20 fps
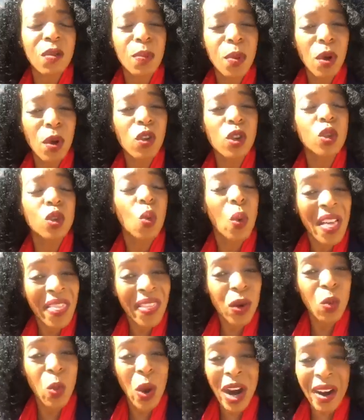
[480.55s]
of protocol.
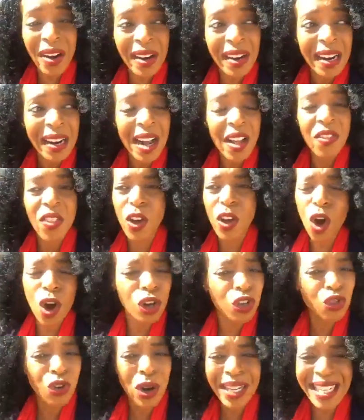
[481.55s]
Where the
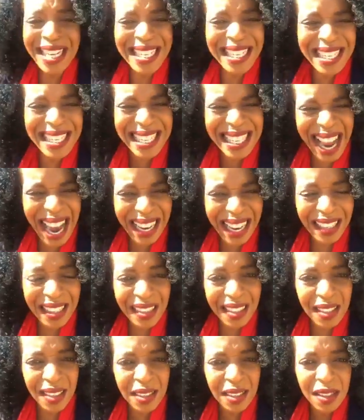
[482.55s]
contract isn't
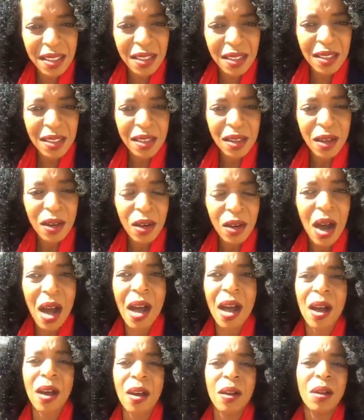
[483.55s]
silent,
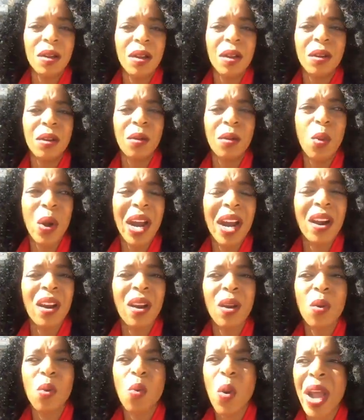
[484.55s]

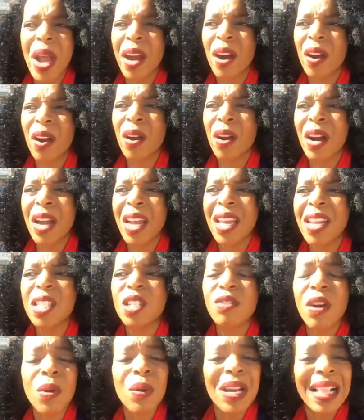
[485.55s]
where it
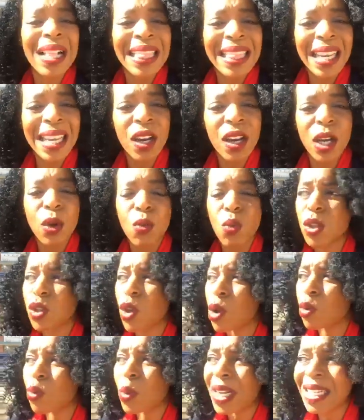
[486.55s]
is very clear, it was
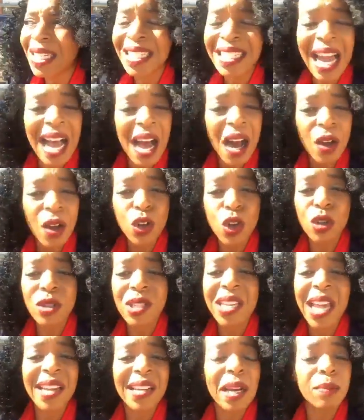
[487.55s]
all written down, you
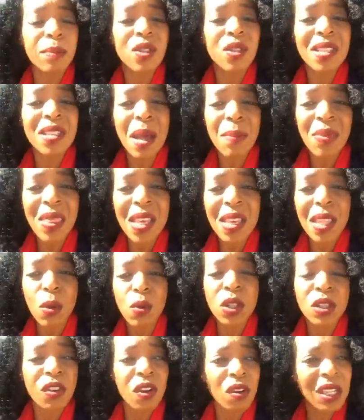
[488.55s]
signed up to something that
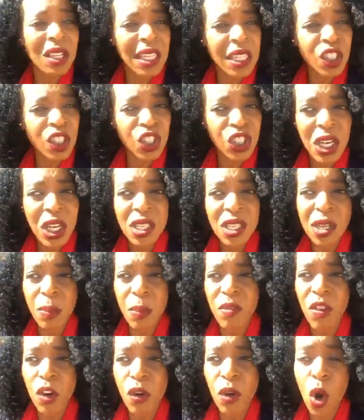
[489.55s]
was very legit,
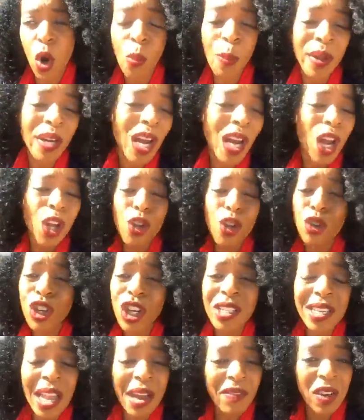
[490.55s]
something very open, you
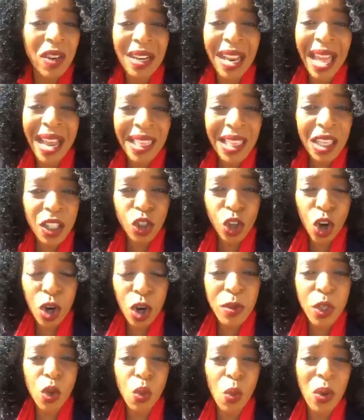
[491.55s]
just haven't liked the
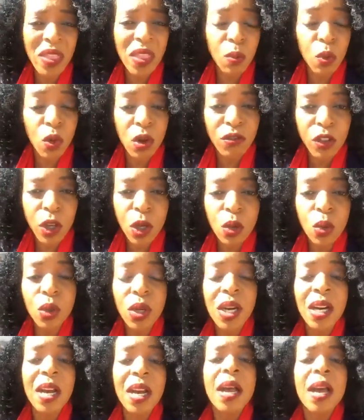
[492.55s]
terms, you want them
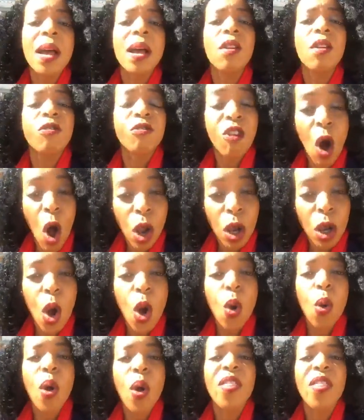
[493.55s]
reviewed,
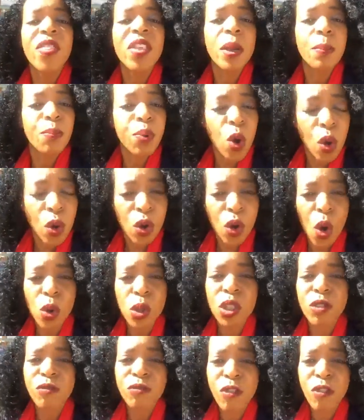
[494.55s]
follow the
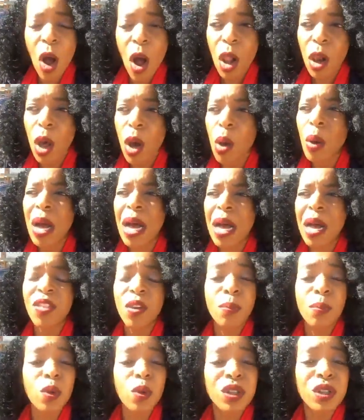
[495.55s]
protocols, follow
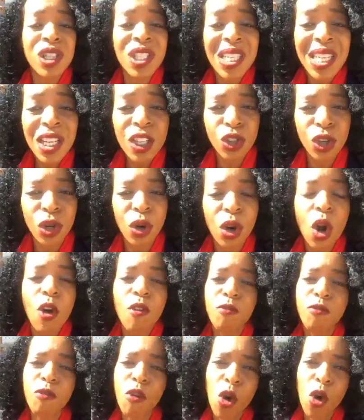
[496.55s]
the procedure
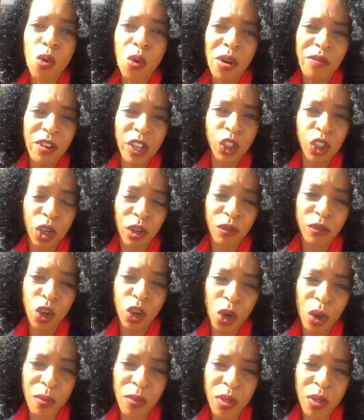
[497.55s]
for revision of
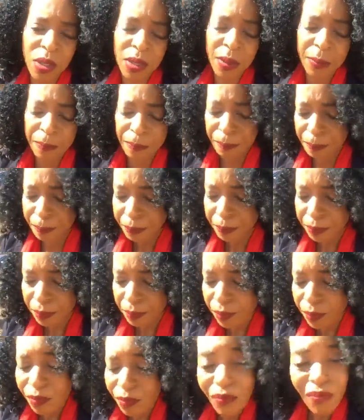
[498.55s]
terms.
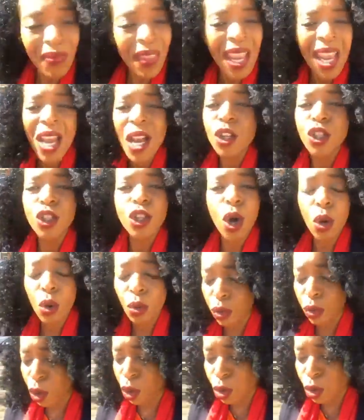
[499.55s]

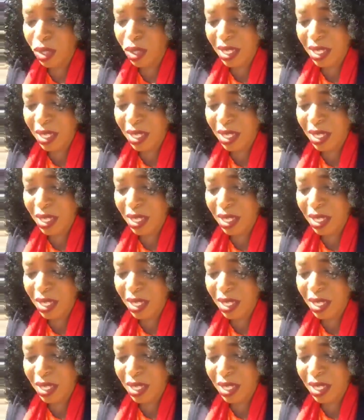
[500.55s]
Don't do